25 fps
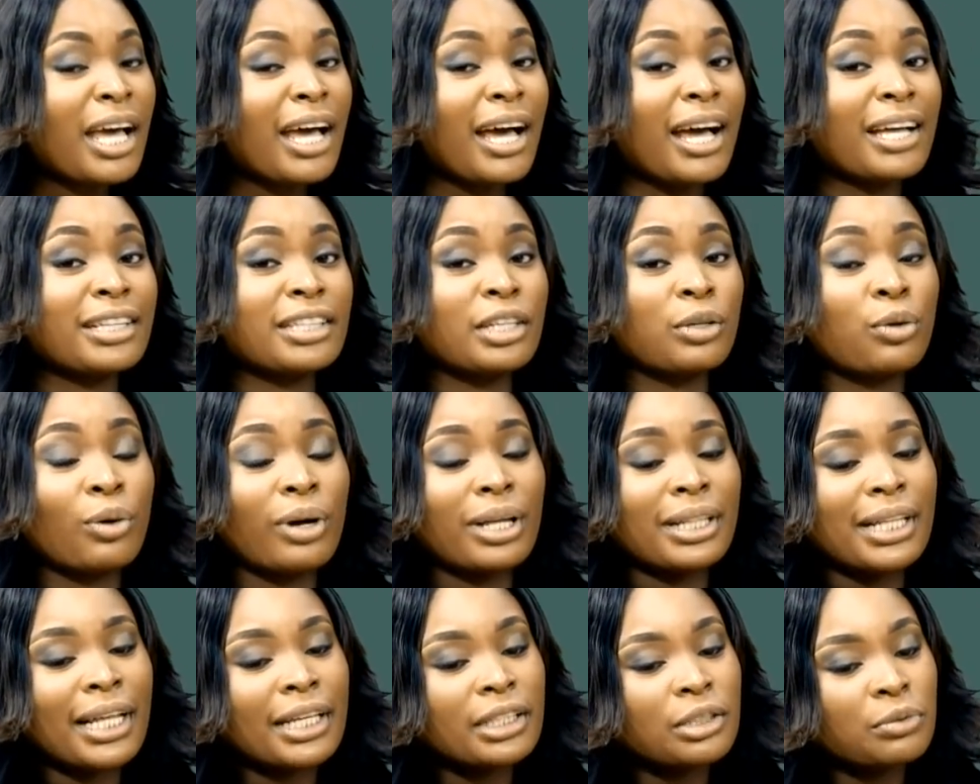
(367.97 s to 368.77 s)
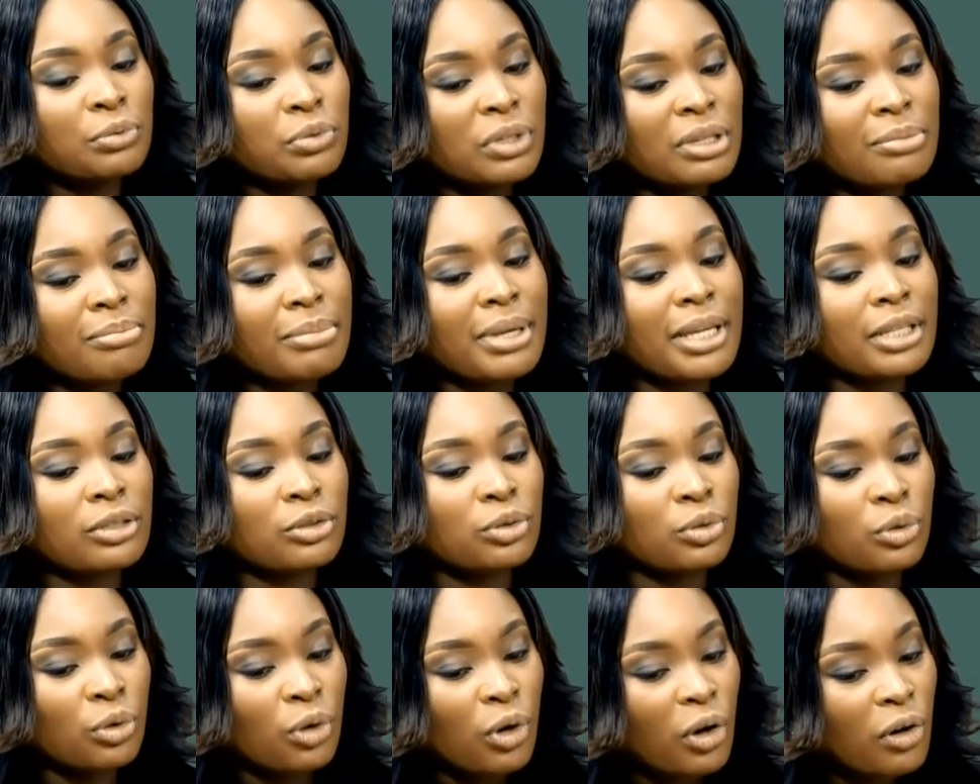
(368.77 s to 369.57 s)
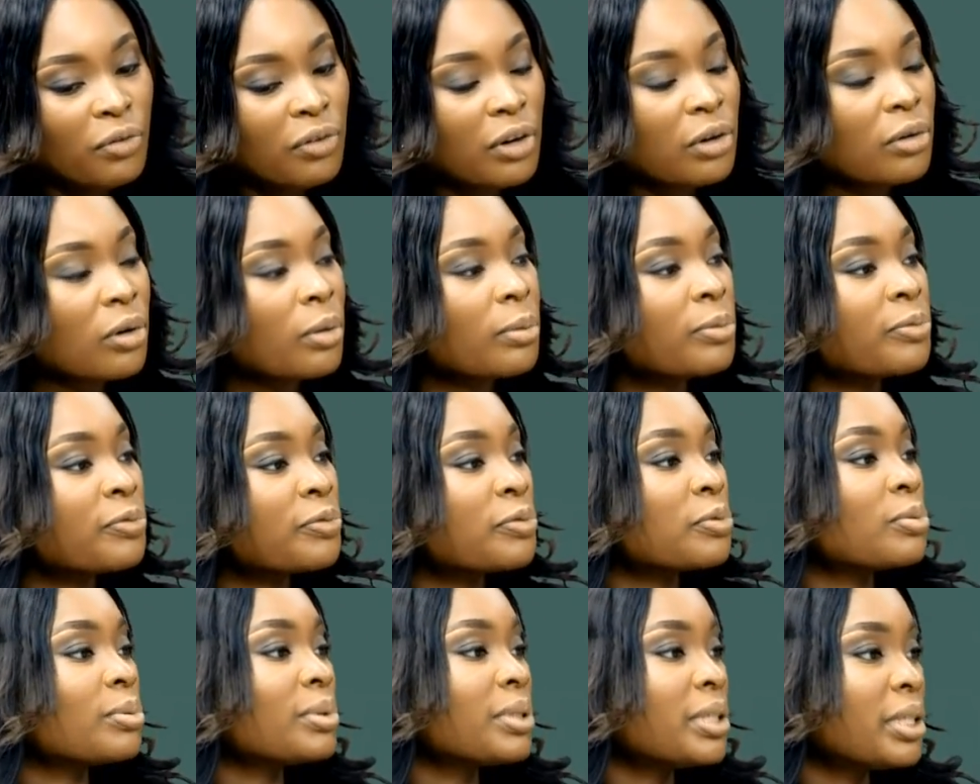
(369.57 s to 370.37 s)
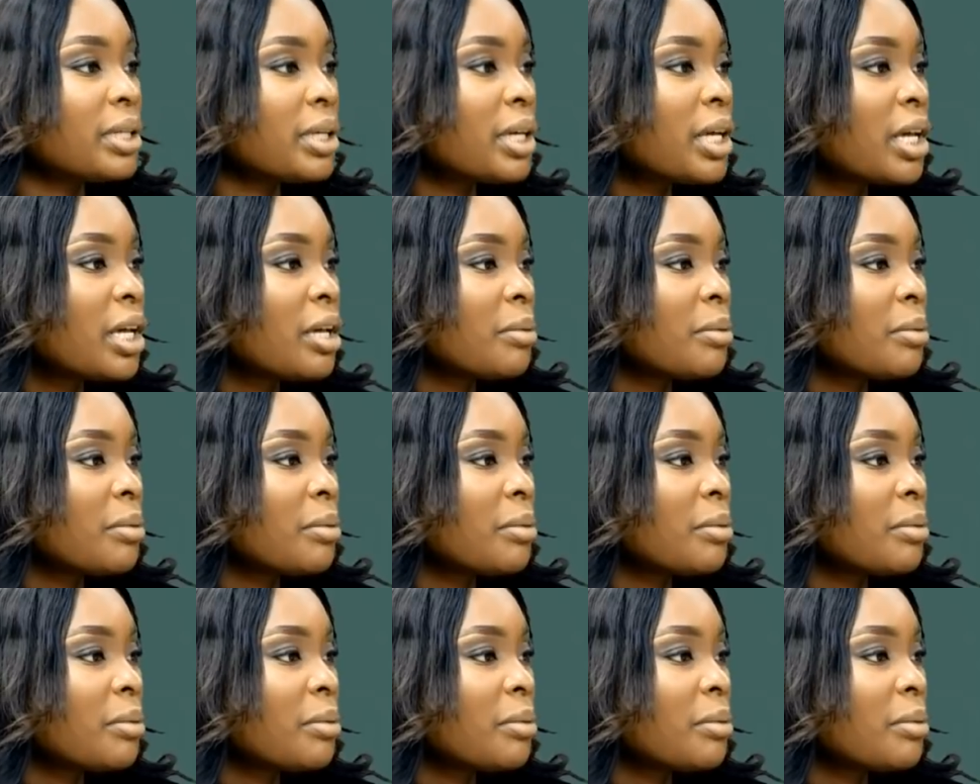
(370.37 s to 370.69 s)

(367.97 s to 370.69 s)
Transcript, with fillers: and they go allow the women to cover up fully